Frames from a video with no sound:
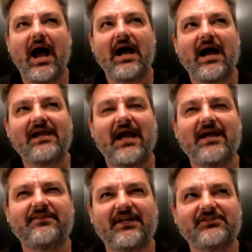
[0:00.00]
I
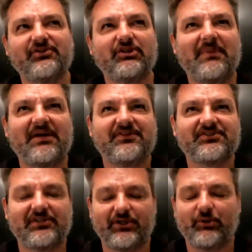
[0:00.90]
think I talked about this a
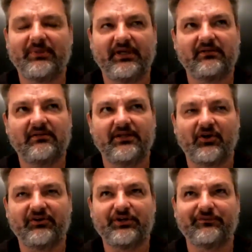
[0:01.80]
little bit in our
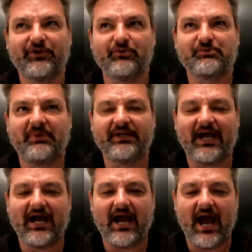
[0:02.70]
interviews, but
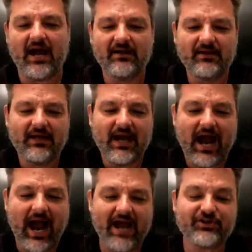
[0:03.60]

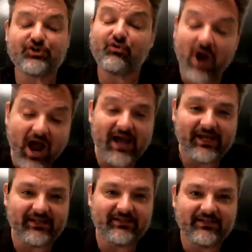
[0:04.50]
I
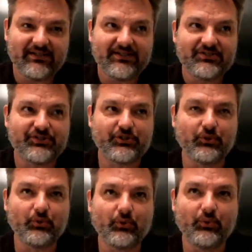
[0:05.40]
try
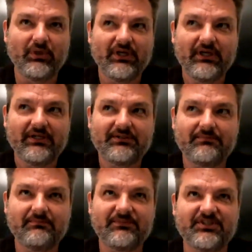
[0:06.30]
to
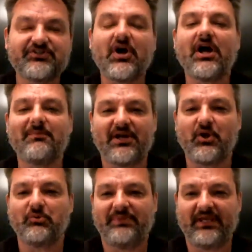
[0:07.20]
design my
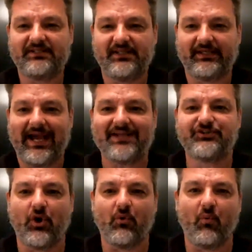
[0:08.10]
own painting. I
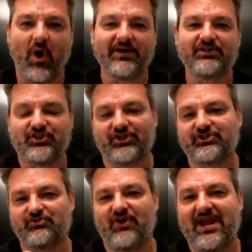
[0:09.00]
don't want to just
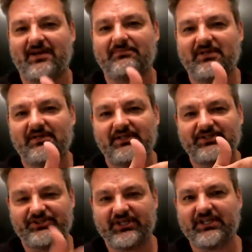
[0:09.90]
grab
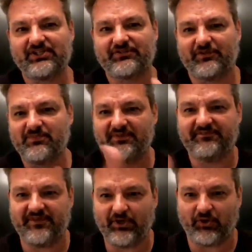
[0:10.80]
scenes from the
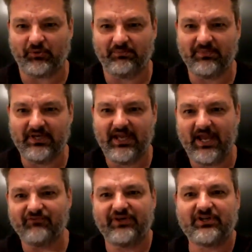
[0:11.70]
film and
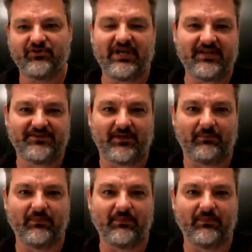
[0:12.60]
recreate them.